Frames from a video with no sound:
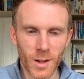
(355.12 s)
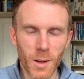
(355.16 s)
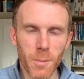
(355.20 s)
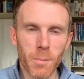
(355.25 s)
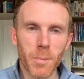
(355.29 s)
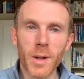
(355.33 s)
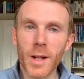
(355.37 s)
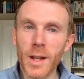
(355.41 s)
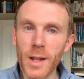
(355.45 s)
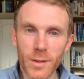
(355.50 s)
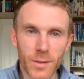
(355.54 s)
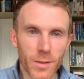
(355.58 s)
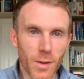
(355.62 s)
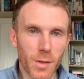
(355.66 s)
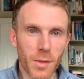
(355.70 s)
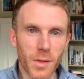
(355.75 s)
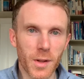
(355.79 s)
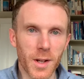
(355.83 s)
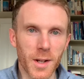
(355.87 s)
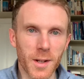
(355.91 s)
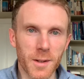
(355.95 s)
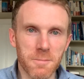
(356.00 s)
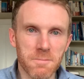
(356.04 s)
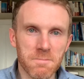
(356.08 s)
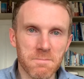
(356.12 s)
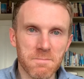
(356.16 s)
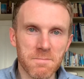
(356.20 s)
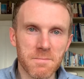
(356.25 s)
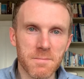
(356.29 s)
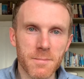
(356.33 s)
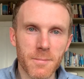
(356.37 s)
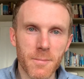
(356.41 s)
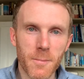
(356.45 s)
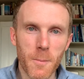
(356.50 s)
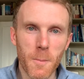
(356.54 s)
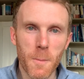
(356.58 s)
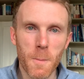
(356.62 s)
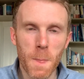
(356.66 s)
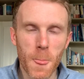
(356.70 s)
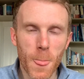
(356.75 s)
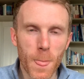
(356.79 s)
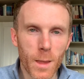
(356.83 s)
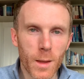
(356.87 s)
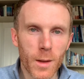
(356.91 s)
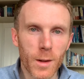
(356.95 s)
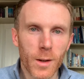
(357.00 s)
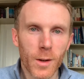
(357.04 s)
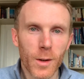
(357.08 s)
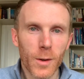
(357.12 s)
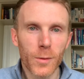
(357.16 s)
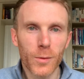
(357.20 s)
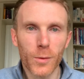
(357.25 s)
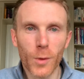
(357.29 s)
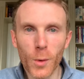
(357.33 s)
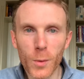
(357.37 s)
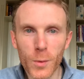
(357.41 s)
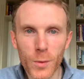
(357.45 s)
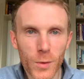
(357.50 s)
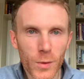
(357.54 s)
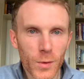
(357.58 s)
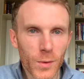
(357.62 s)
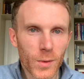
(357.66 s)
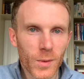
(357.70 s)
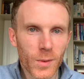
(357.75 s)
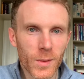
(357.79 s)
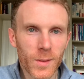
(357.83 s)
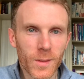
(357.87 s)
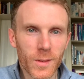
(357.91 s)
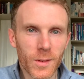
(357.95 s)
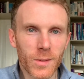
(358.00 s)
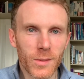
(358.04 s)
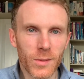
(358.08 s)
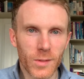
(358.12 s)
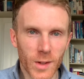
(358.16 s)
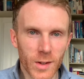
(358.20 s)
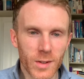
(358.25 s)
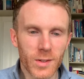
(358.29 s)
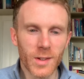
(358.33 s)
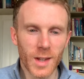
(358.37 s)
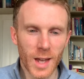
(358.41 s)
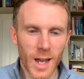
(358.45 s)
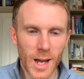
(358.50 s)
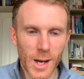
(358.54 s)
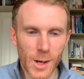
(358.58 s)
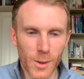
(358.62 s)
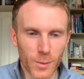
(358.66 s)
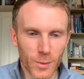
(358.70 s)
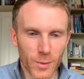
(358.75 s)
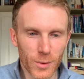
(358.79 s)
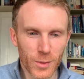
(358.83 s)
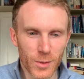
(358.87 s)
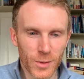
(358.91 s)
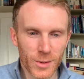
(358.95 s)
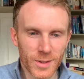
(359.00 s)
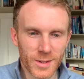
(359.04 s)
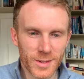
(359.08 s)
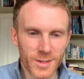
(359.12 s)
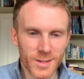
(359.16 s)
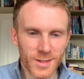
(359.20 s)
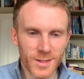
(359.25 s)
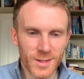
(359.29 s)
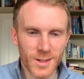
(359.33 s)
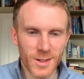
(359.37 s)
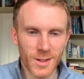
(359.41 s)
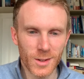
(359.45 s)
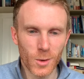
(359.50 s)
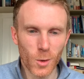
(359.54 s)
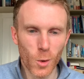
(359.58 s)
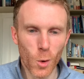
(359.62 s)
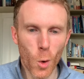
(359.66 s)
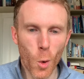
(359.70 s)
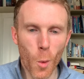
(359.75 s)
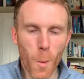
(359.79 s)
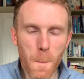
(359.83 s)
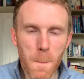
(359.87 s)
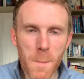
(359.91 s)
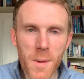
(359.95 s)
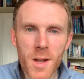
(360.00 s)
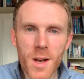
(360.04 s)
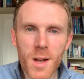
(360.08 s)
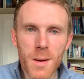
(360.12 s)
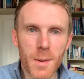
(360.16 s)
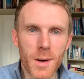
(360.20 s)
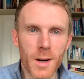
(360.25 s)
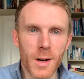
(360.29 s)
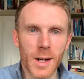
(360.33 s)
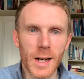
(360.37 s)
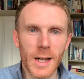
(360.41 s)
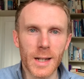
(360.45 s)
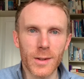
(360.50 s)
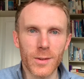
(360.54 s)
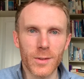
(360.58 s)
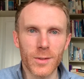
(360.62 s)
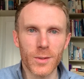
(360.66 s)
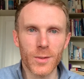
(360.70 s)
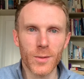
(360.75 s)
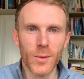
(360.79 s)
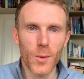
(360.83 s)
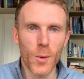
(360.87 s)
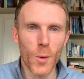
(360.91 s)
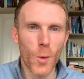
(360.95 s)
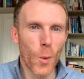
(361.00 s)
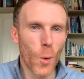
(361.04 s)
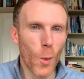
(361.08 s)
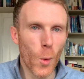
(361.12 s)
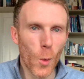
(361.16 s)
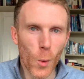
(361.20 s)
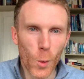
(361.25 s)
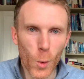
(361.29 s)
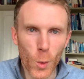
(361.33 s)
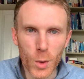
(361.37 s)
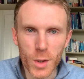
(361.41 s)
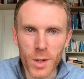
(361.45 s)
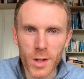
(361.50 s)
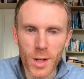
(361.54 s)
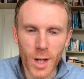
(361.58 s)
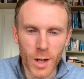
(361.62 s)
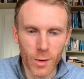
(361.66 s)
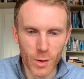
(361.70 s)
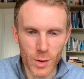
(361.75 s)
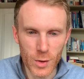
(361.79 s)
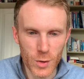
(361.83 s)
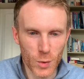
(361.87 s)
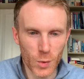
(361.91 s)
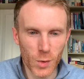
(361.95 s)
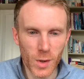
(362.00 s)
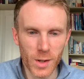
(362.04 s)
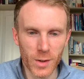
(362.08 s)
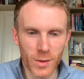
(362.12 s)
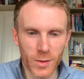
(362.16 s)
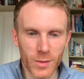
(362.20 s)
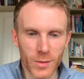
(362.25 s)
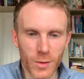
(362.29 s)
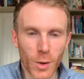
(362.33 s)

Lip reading: But here's the thing. Don't discount or minimize ordinary trust.